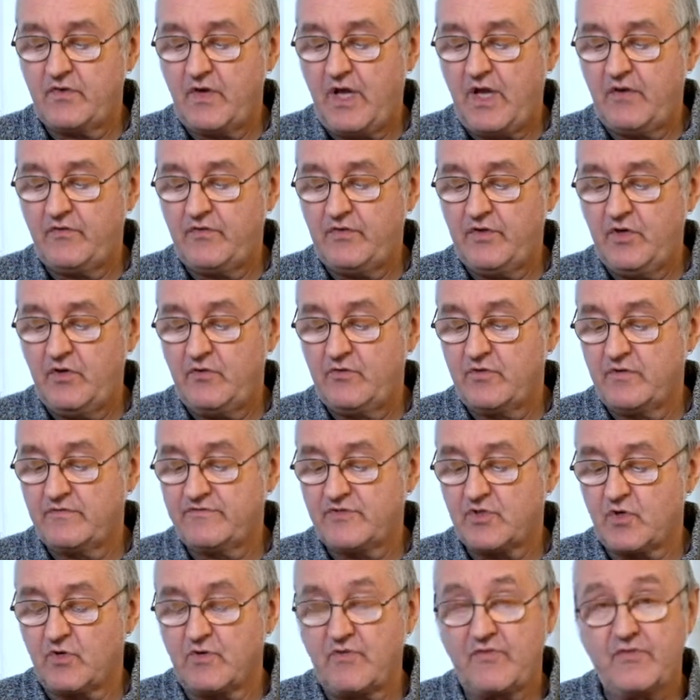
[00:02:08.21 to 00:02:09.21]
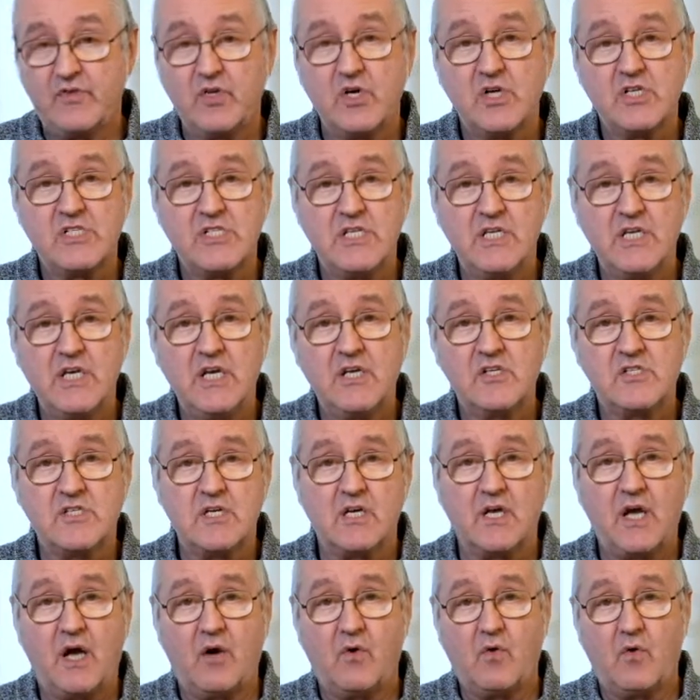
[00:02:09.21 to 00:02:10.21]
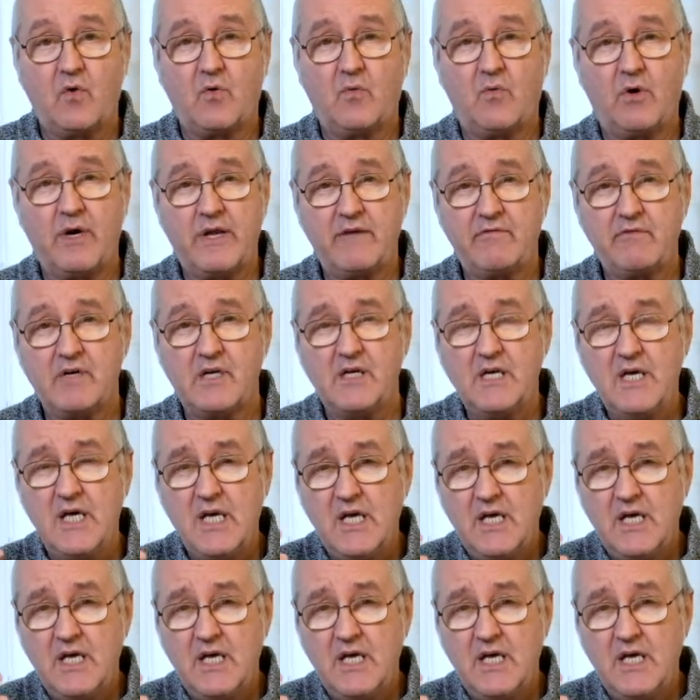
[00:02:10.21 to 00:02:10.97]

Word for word: if you'd have sort of 30 years ago or whatever,